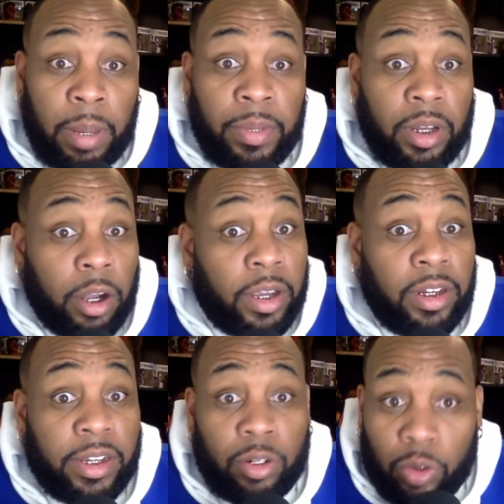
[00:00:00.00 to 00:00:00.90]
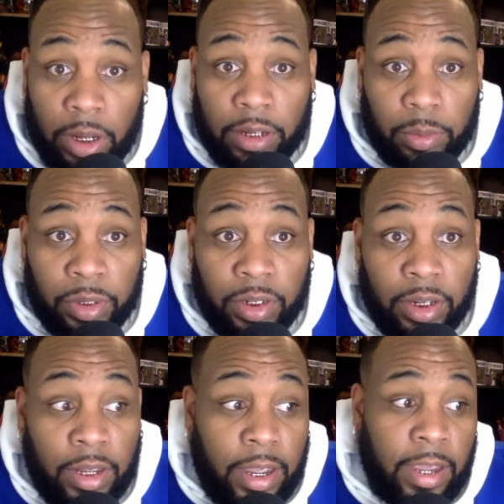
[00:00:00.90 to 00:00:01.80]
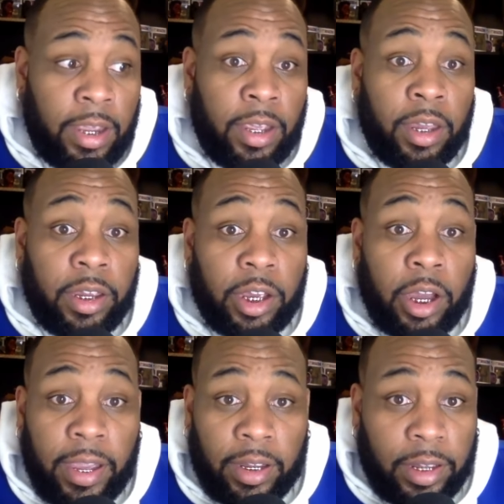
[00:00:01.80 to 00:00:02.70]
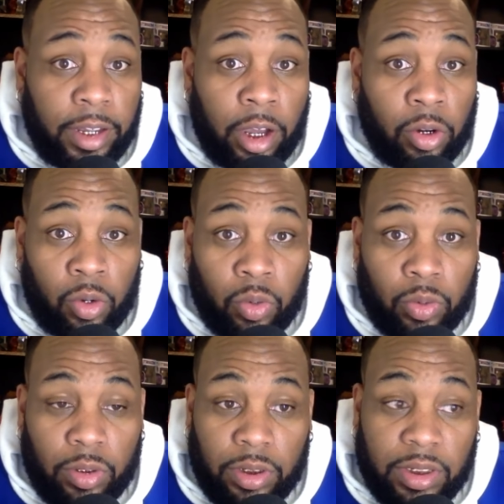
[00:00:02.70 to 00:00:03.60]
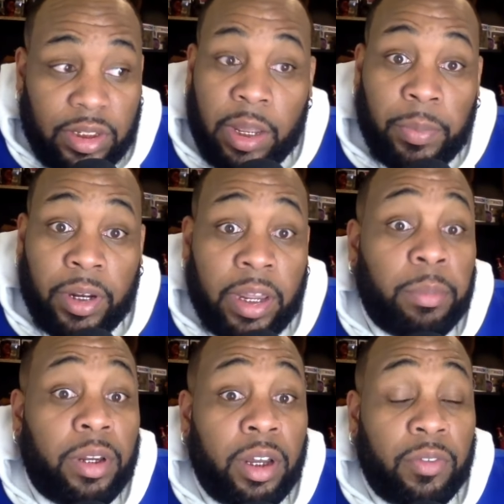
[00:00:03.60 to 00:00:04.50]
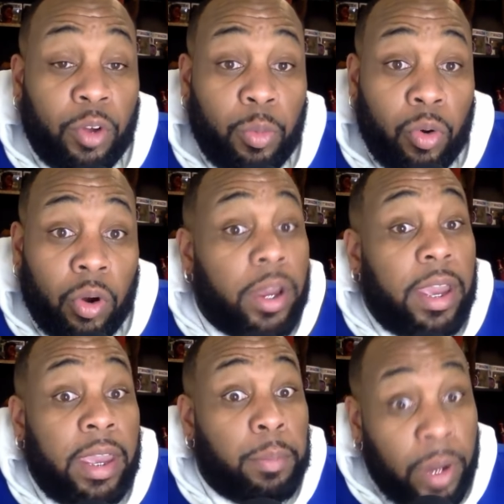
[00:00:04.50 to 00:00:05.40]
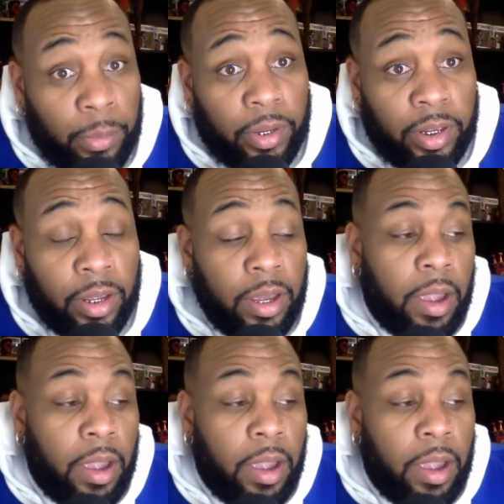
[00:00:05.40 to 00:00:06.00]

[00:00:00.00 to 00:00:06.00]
I mean, R. Kelly had a whole document, and y'all acting like y'all don't step in the name of love no more in public.